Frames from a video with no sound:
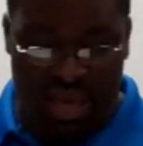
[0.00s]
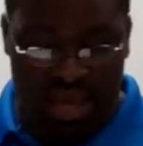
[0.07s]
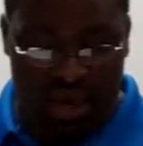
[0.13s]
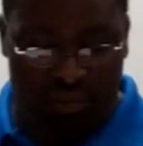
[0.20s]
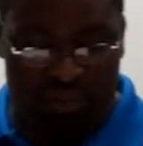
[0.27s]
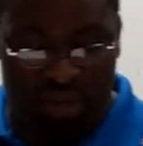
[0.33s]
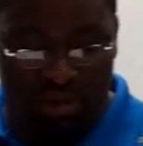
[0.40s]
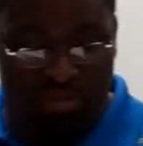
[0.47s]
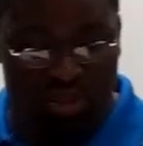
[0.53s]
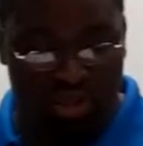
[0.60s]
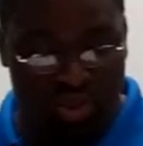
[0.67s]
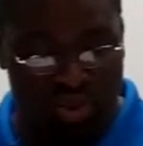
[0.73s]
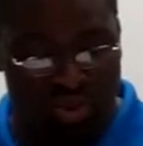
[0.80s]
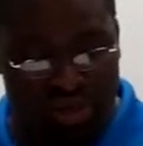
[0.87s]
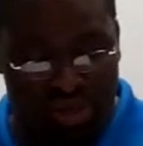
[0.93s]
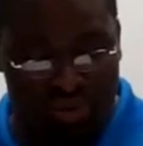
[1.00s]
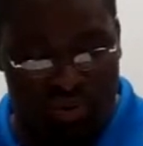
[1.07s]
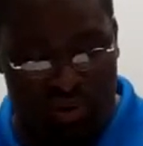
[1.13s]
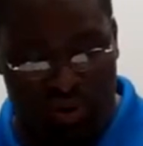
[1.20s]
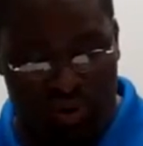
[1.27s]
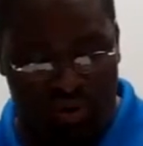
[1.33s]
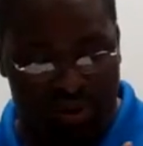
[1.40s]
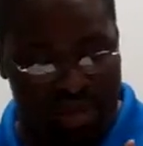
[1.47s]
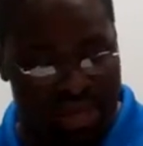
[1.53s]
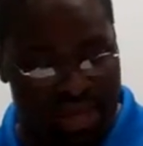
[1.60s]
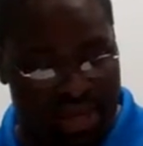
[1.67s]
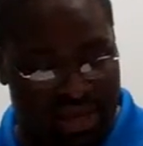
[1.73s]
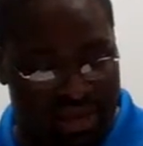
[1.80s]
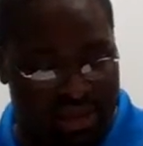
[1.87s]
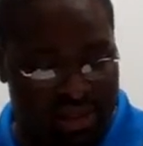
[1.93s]
help them mature and grow
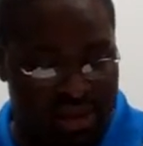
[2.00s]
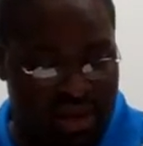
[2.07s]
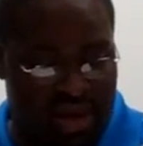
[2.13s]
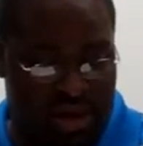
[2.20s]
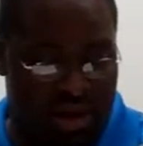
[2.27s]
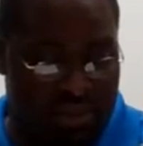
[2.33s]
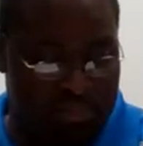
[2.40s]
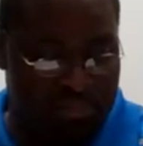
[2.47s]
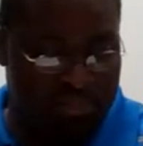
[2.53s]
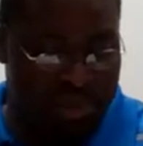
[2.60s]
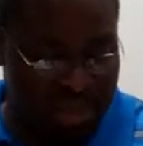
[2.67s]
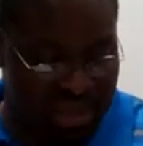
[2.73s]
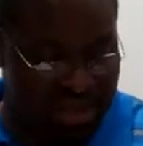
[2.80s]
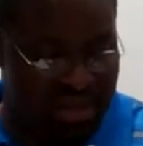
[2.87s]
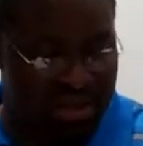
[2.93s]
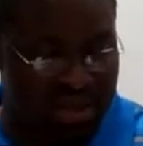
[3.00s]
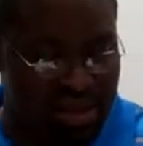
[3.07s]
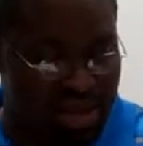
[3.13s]
and um, be